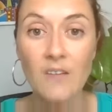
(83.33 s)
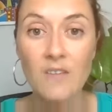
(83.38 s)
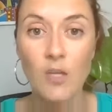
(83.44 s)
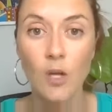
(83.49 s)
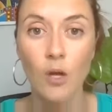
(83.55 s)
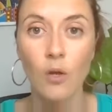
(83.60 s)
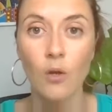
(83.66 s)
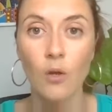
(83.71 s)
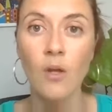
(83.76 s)

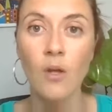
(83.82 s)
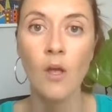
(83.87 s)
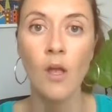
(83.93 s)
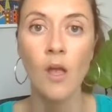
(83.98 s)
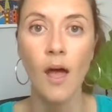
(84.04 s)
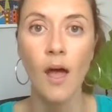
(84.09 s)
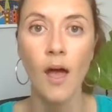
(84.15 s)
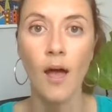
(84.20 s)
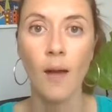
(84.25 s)
So
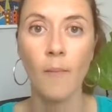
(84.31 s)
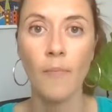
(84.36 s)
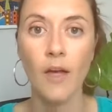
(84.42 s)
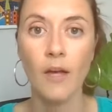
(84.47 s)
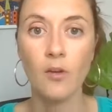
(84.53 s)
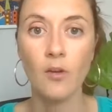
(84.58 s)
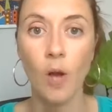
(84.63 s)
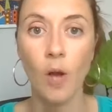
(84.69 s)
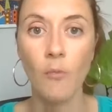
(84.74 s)

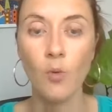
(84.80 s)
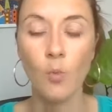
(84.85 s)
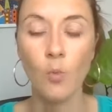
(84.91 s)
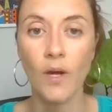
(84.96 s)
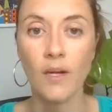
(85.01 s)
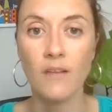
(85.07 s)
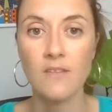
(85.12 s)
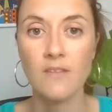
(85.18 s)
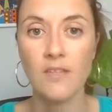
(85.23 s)
a common
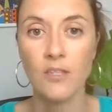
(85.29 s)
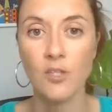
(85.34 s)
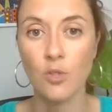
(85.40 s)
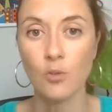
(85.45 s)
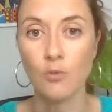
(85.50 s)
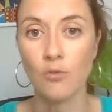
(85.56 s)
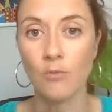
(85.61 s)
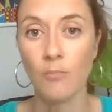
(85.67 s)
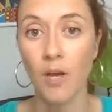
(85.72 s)
one is that
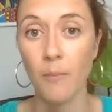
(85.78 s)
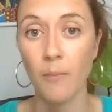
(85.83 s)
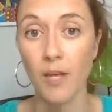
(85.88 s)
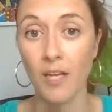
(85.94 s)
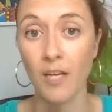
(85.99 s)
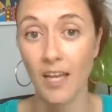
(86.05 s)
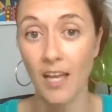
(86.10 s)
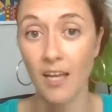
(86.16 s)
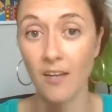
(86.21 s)
children might be
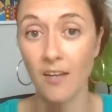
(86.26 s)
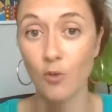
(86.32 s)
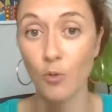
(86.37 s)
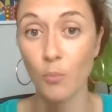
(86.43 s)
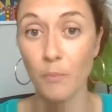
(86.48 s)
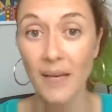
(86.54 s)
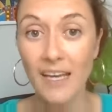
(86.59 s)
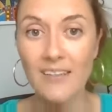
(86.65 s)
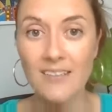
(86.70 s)
able to
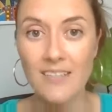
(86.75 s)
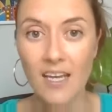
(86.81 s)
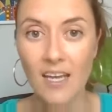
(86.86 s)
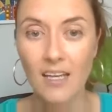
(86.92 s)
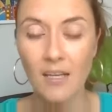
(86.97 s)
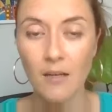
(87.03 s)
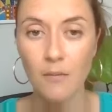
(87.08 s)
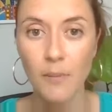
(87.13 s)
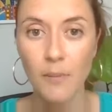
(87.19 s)
handle baked
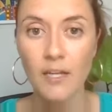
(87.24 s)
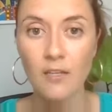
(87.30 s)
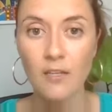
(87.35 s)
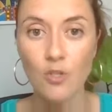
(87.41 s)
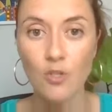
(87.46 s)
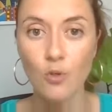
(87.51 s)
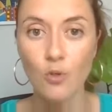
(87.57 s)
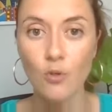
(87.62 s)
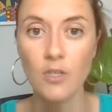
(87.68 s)
egg and
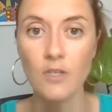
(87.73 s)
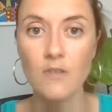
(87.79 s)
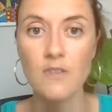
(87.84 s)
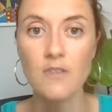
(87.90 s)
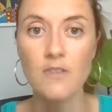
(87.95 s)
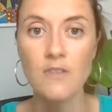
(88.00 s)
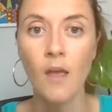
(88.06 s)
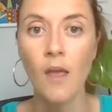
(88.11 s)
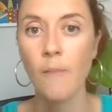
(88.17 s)
baked
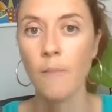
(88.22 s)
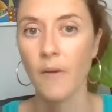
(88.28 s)
goods,